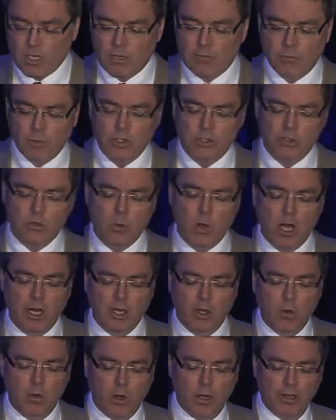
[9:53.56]
If we use a
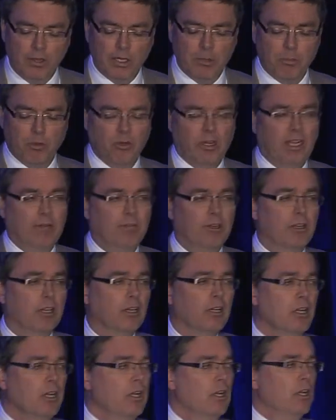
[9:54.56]
water quality parameter,
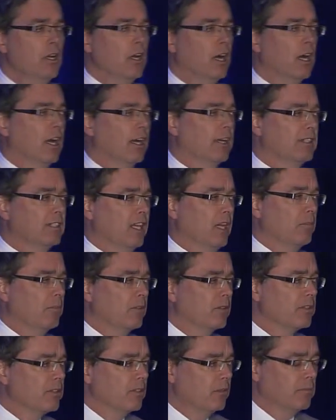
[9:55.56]

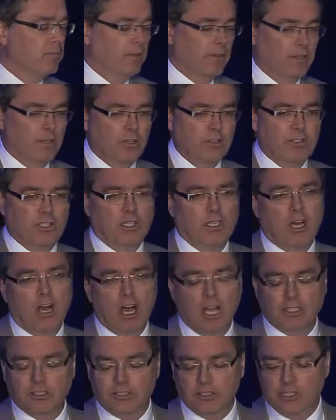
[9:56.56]
example is simply using
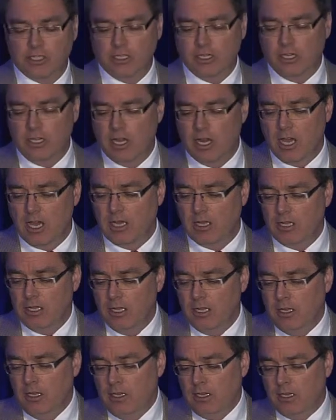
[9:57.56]
oxygen
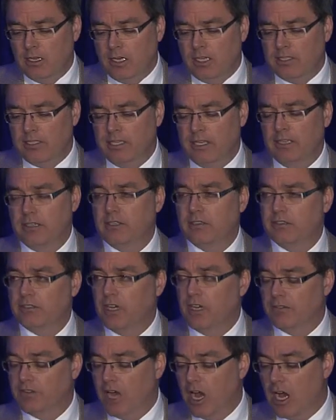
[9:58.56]
content,
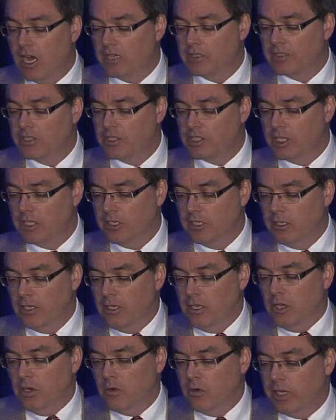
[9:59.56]
dissolved oxygen.
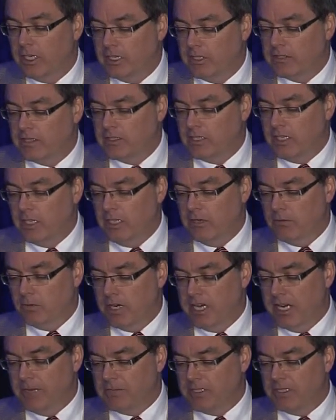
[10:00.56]
We can see
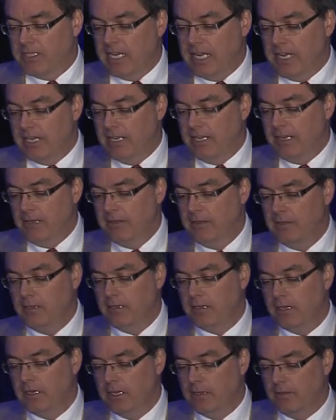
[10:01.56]
ramps data
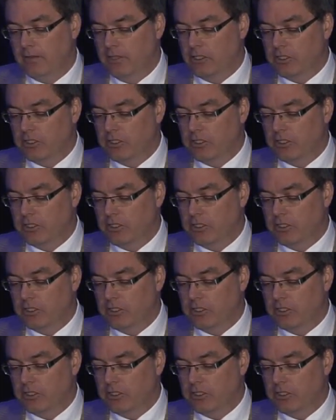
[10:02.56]
on the